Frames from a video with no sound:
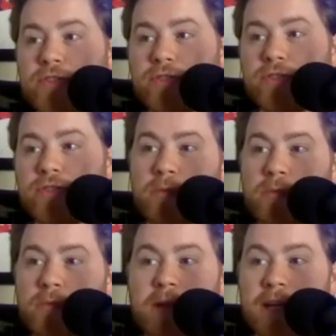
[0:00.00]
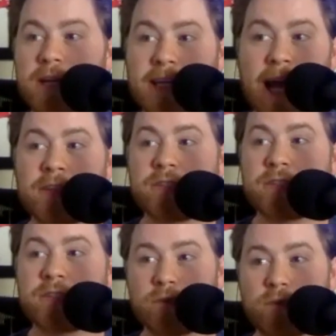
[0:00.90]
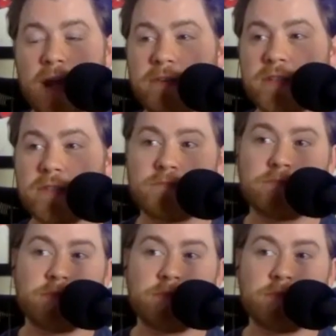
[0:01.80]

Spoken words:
to compete against the Ravens,